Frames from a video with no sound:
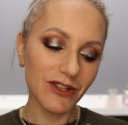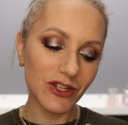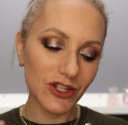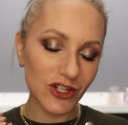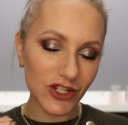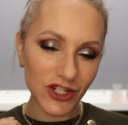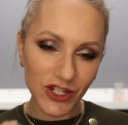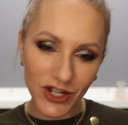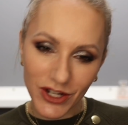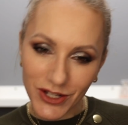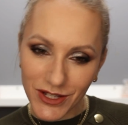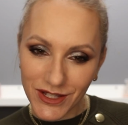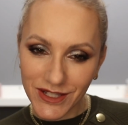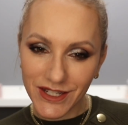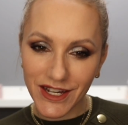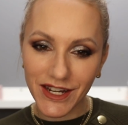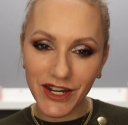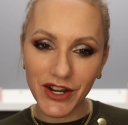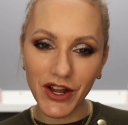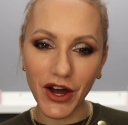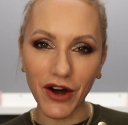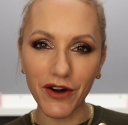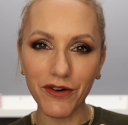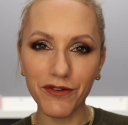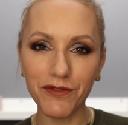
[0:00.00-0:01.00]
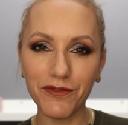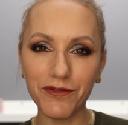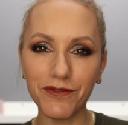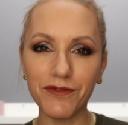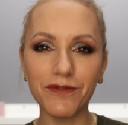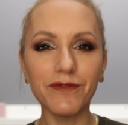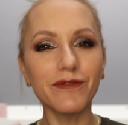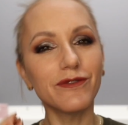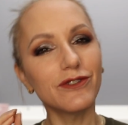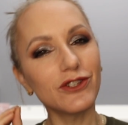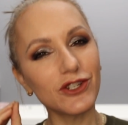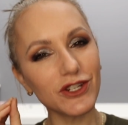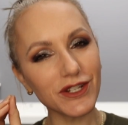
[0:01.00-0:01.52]
Just enough.
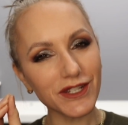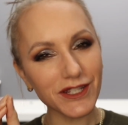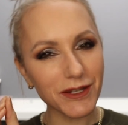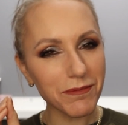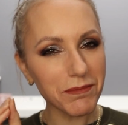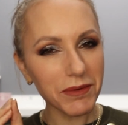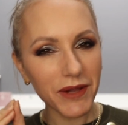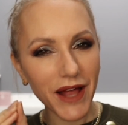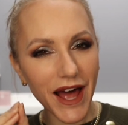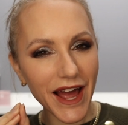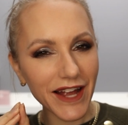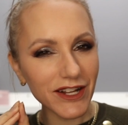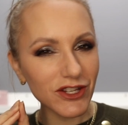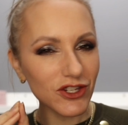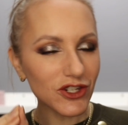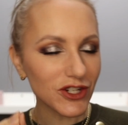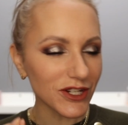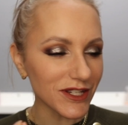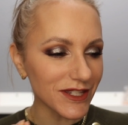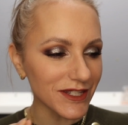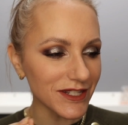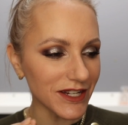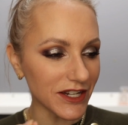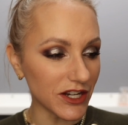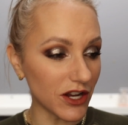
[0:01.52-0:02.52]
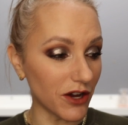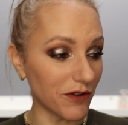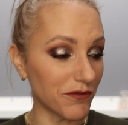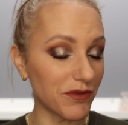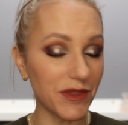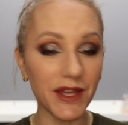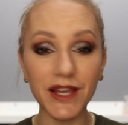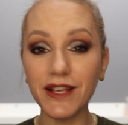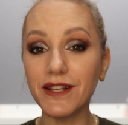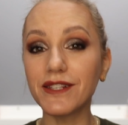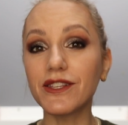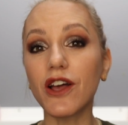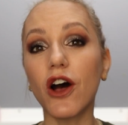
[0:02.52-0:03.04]
Just apply just enough.
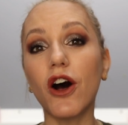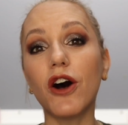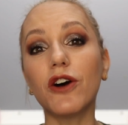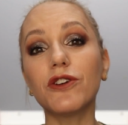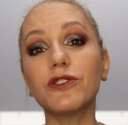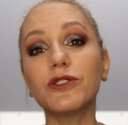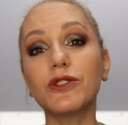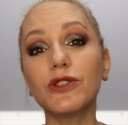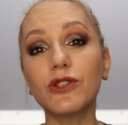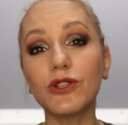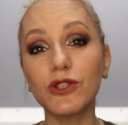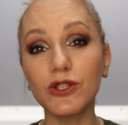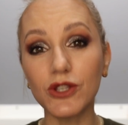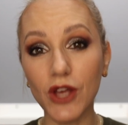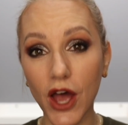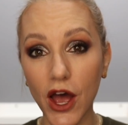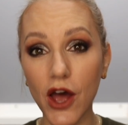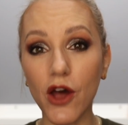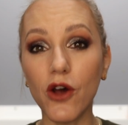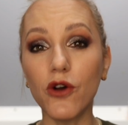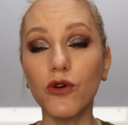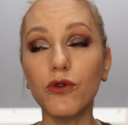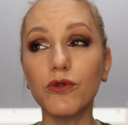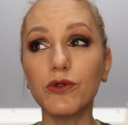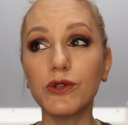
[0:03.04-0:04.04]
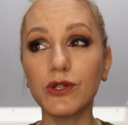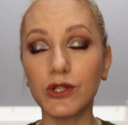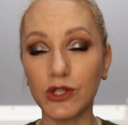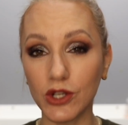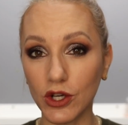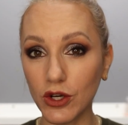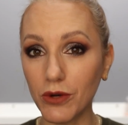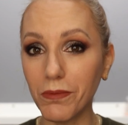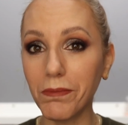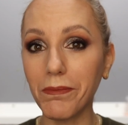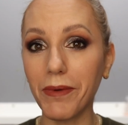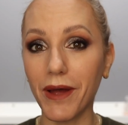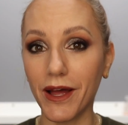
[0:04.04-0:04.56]
These are so
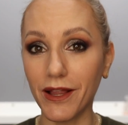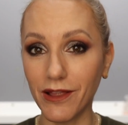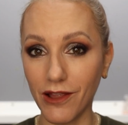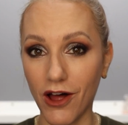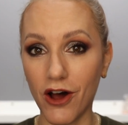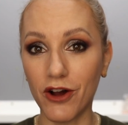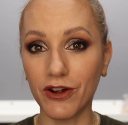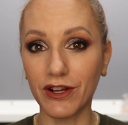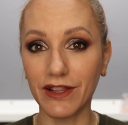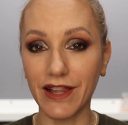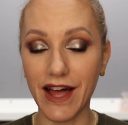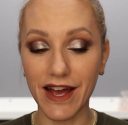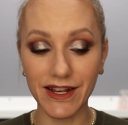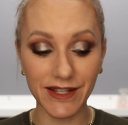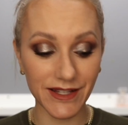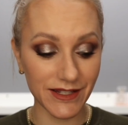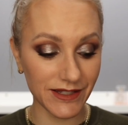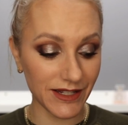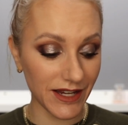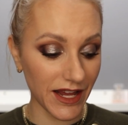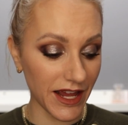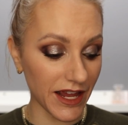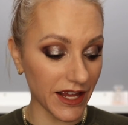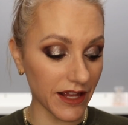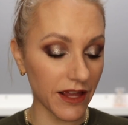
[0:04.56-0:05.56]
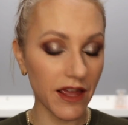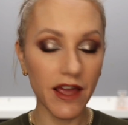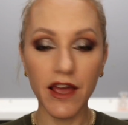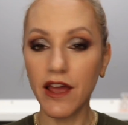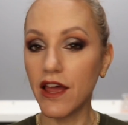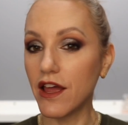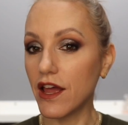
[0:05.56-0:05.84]
super long lasting.